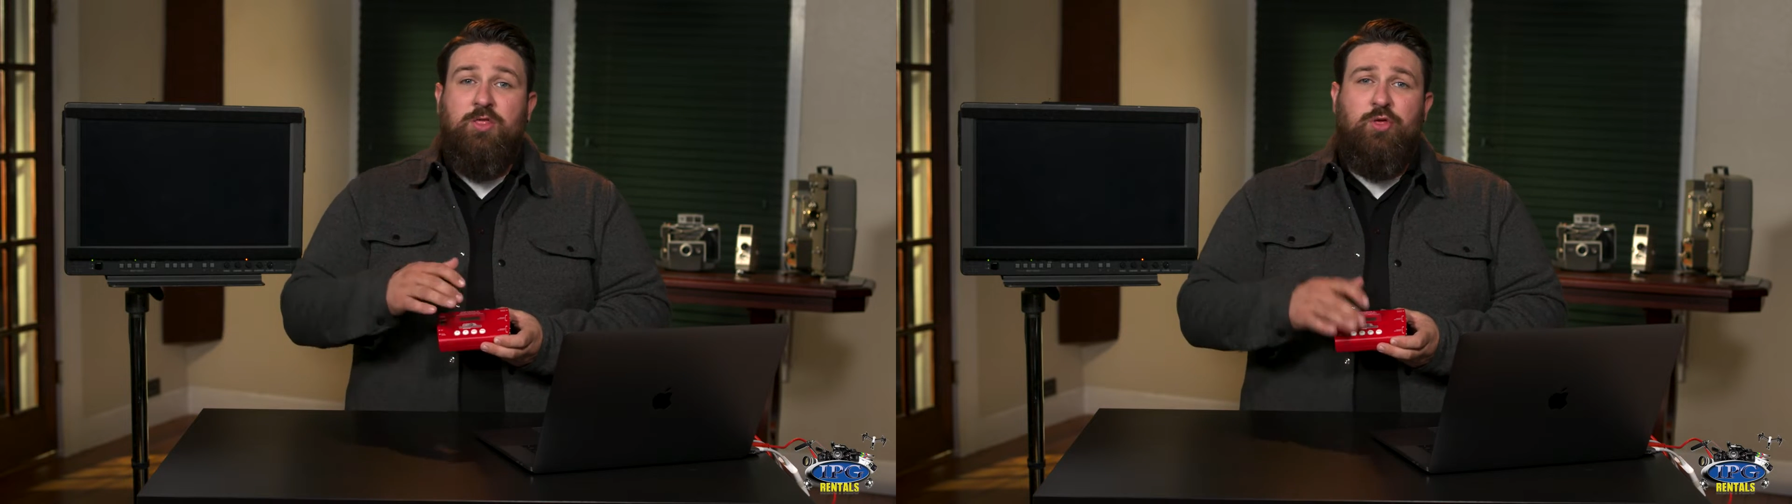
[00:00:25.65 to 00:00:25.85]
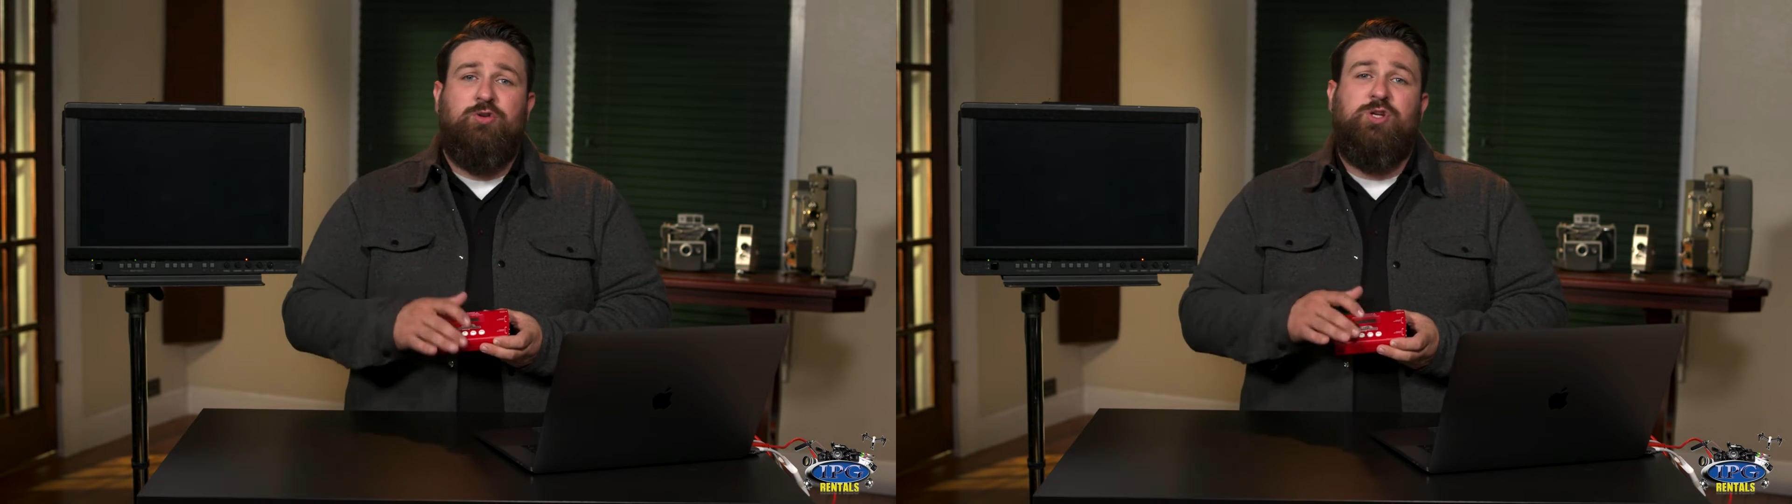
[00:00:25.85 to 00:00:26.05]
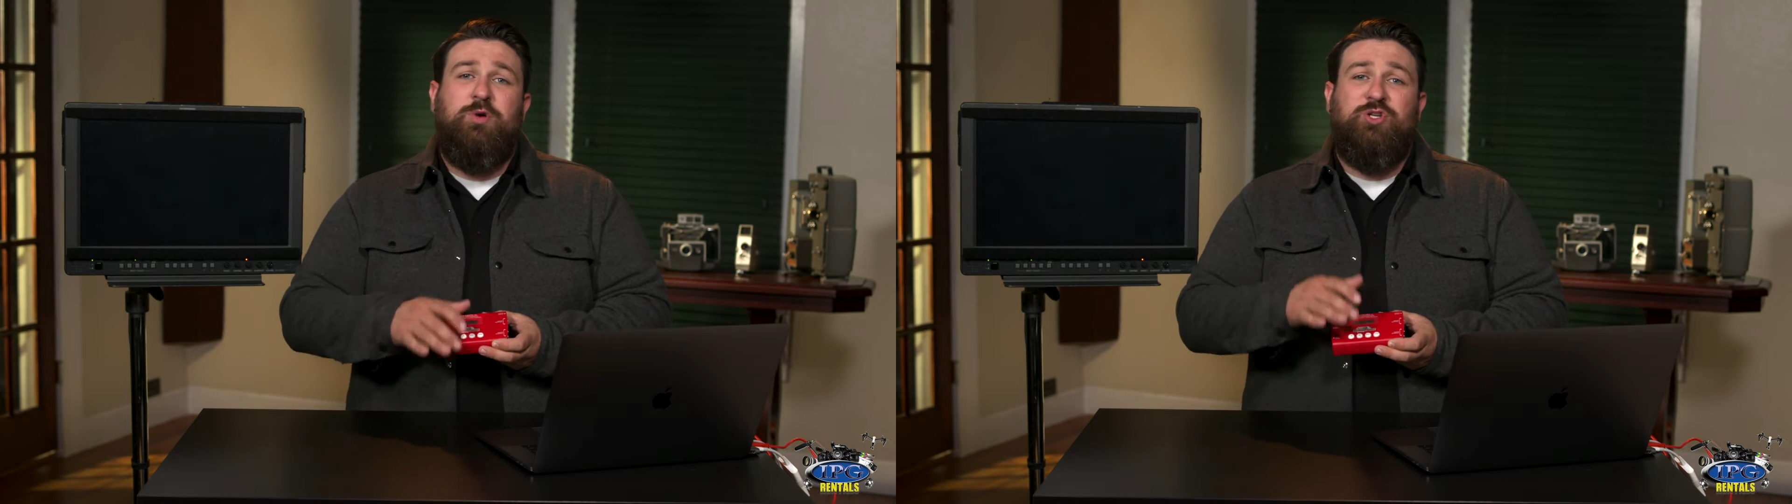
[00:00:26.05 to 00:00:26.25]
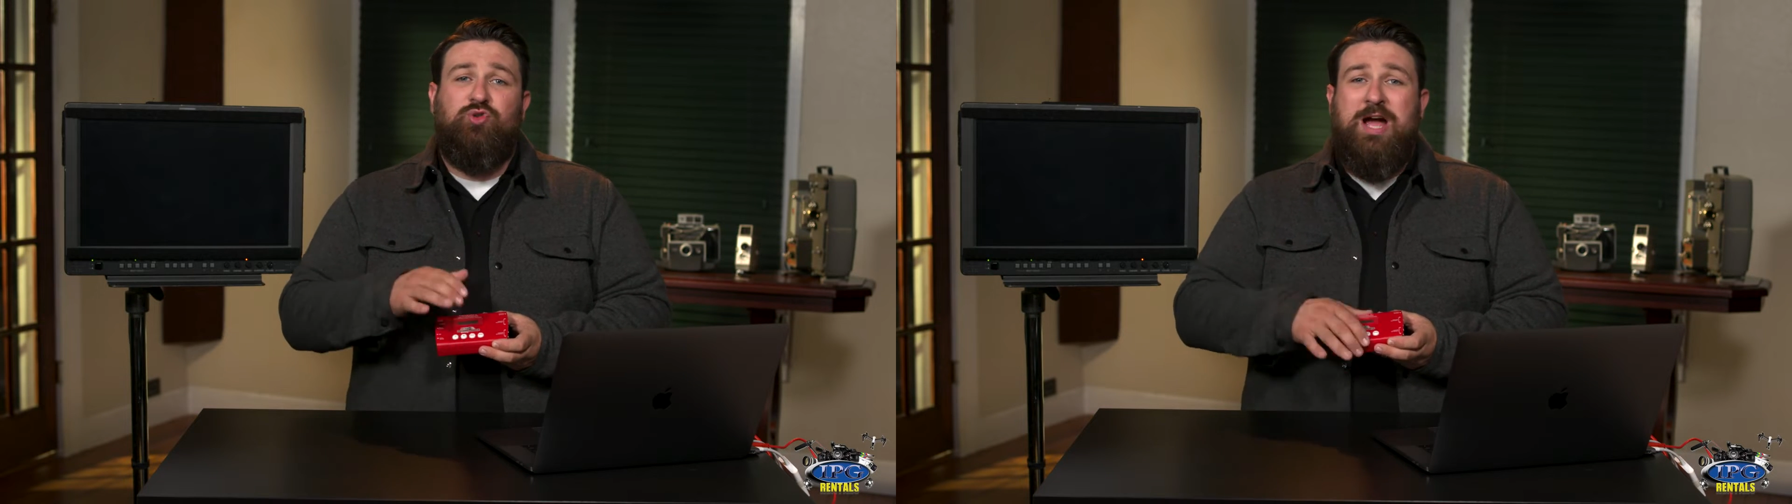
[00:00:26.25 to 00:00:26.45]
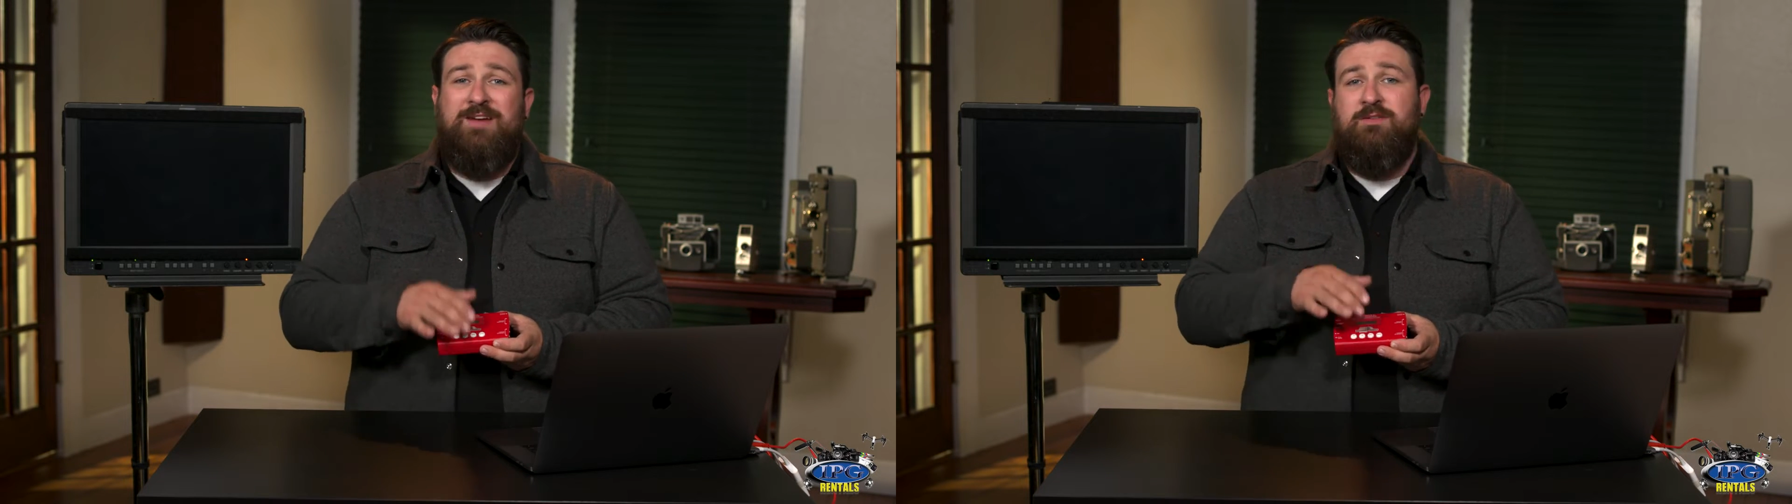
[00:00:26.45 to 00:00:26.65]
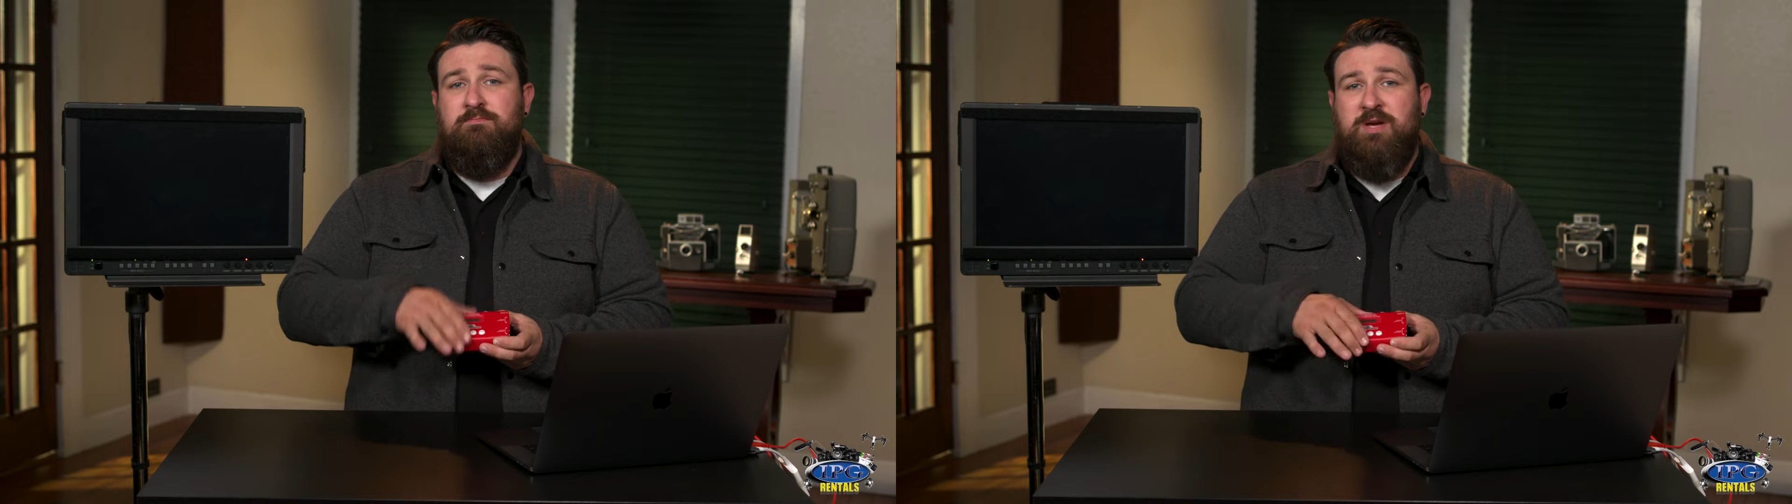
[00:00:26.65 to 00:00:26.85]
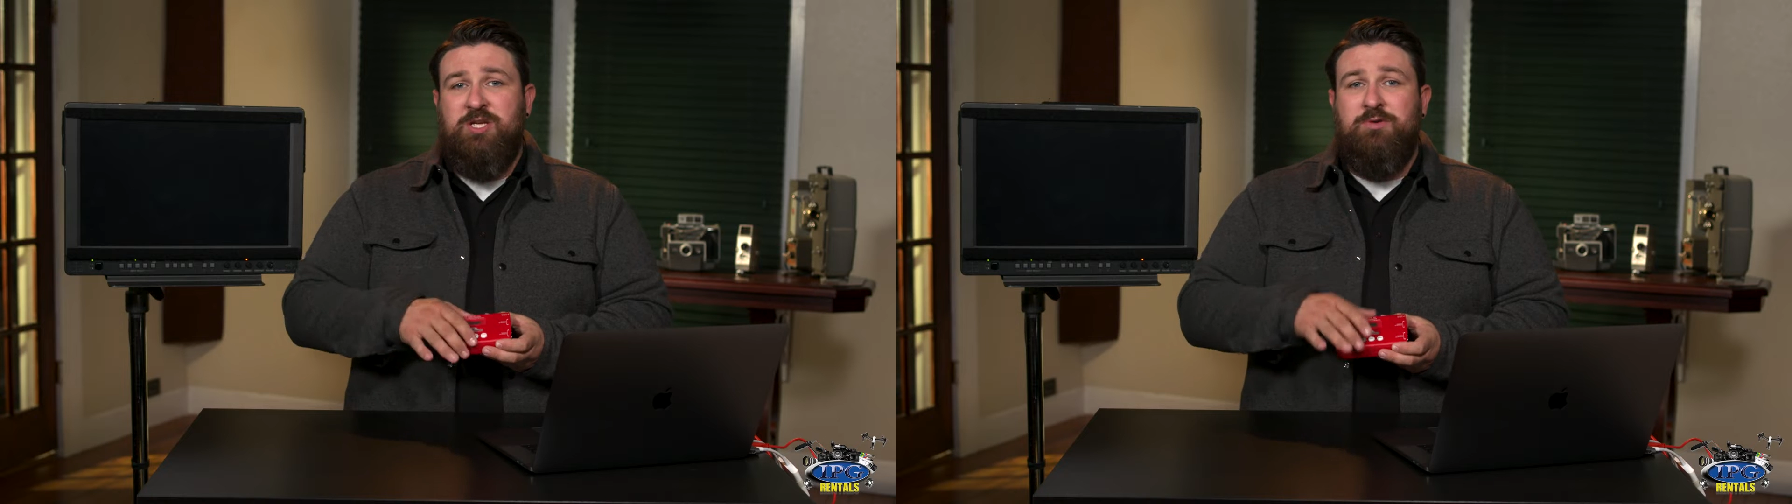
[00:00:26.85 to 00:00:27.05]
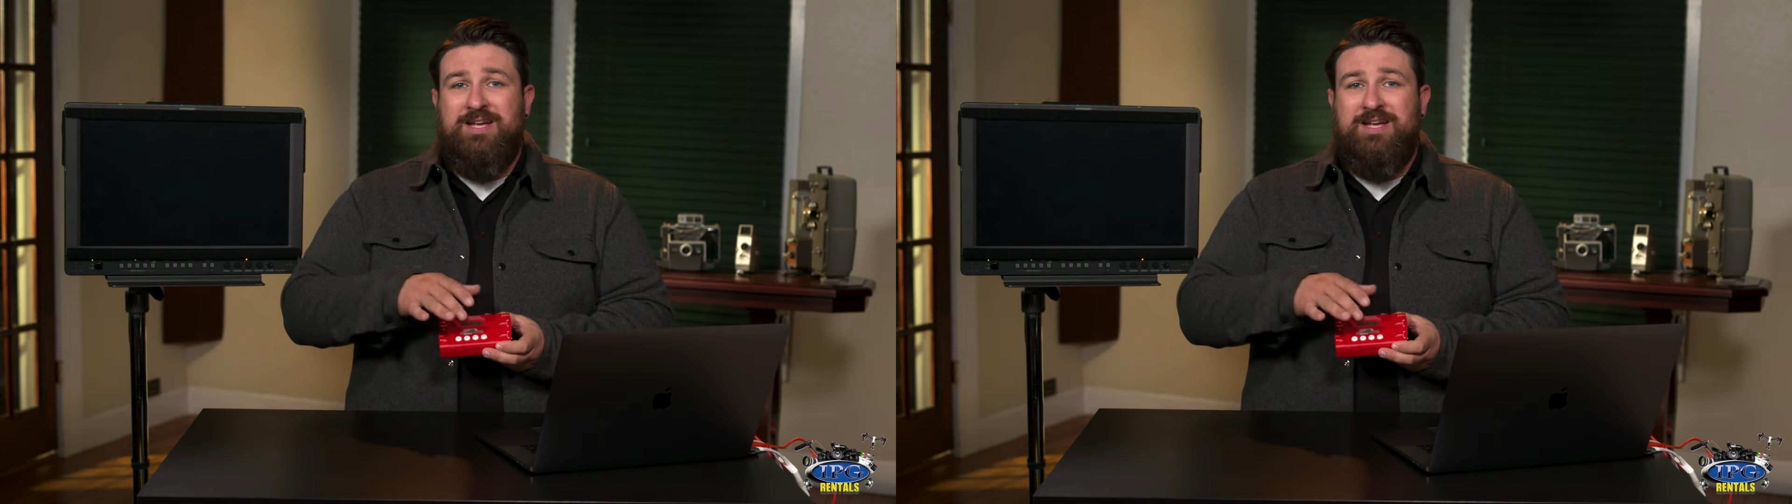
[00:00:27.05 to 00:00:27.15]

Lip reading: Those are what drive the menu